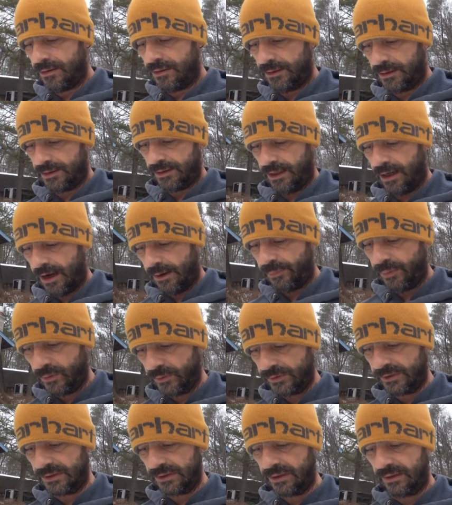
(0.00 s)
So yeah, I
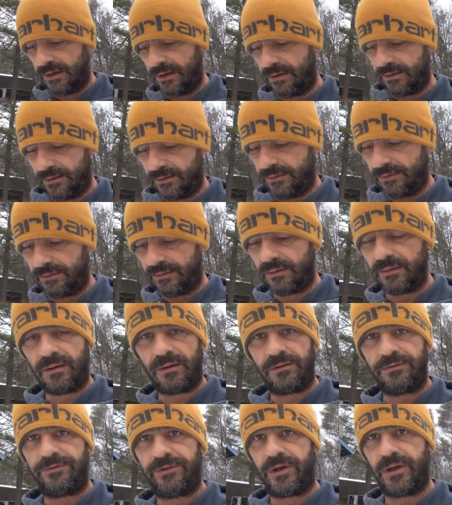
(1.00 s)
posted that
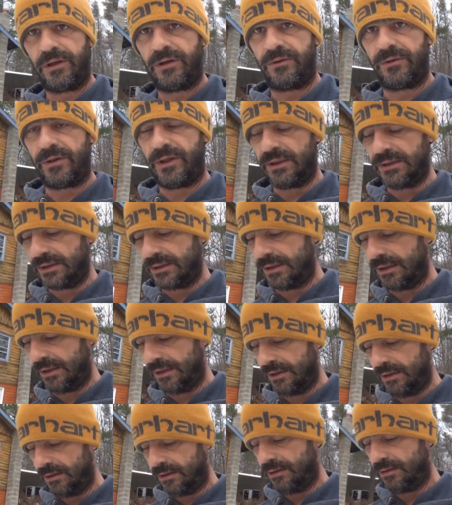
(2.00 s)
uh, video yesterday.